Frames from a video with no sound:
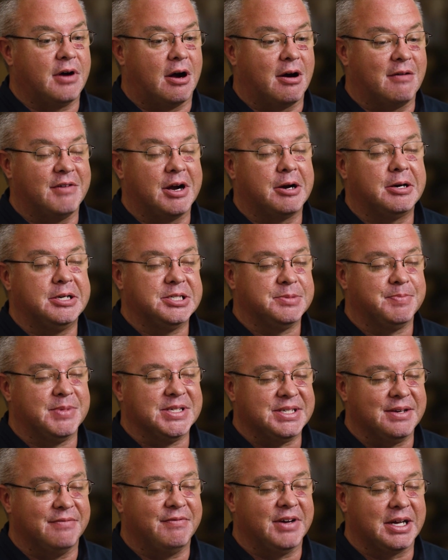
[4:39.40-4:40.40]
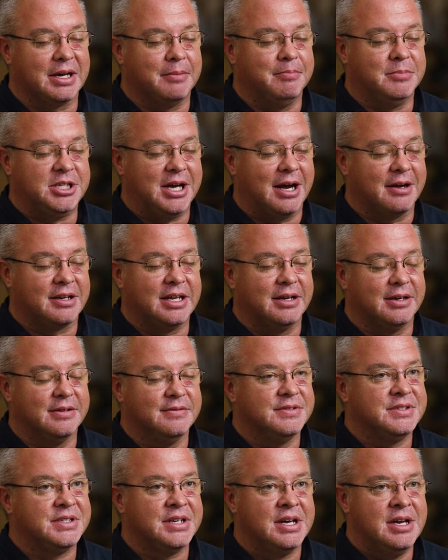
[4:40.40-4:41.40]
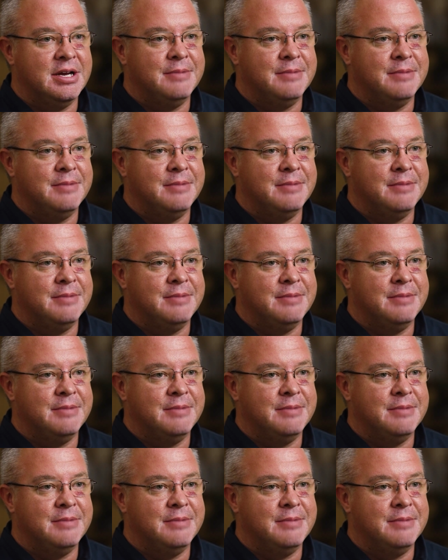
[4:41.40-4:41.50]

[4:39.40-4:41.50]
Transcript: our very specific objectives,